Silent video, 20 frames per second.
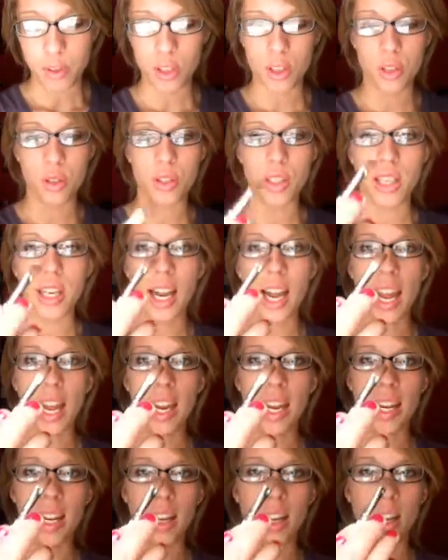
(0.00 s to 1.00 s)
I'm just using
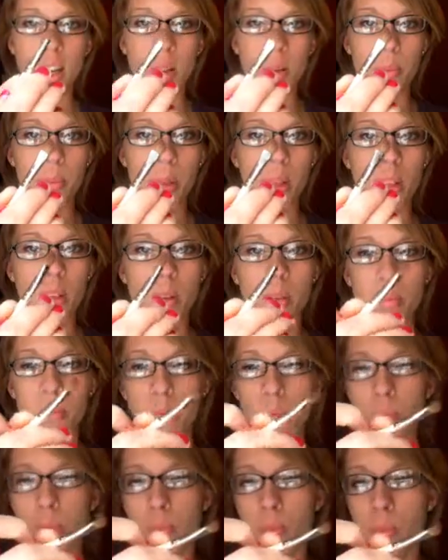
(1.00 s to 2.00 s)
a
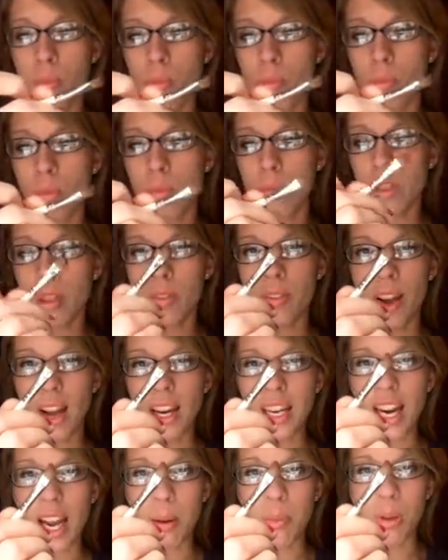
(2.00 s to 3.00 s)

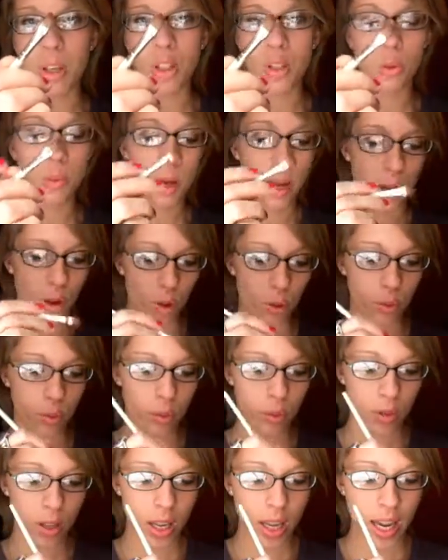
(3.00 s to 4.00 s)
defining eye brush from
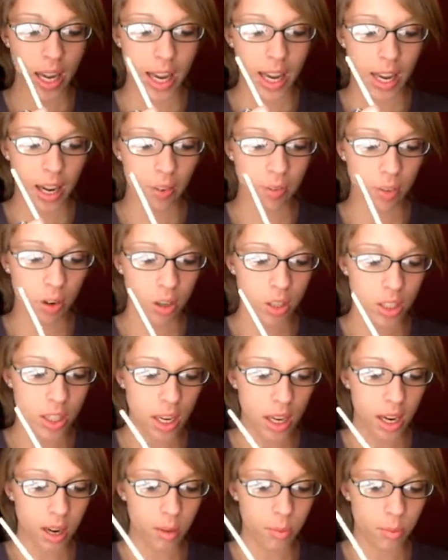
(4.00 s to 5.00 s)
e.l.f. and
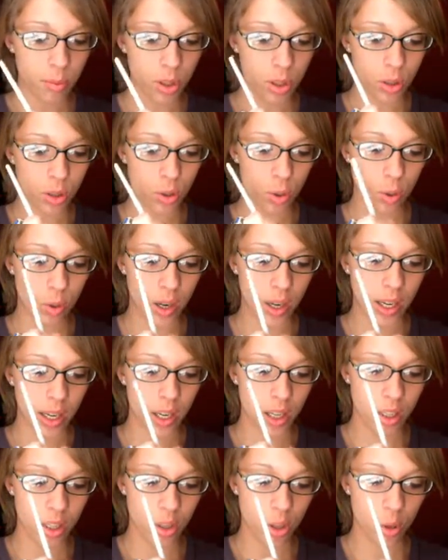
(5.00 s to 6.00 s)
first I'm just
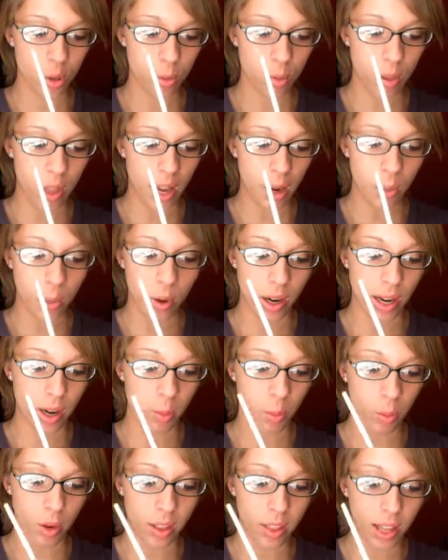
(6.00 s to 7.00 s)
going to apply it
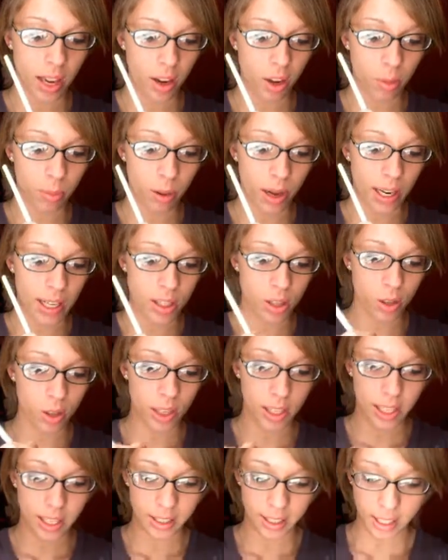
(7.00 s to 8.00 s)
wet without a base
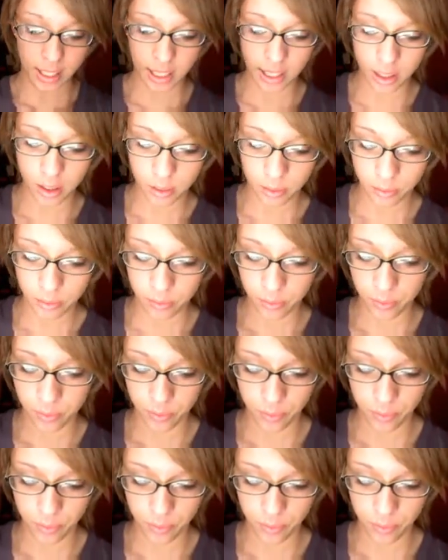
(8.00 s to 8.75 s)
or anything.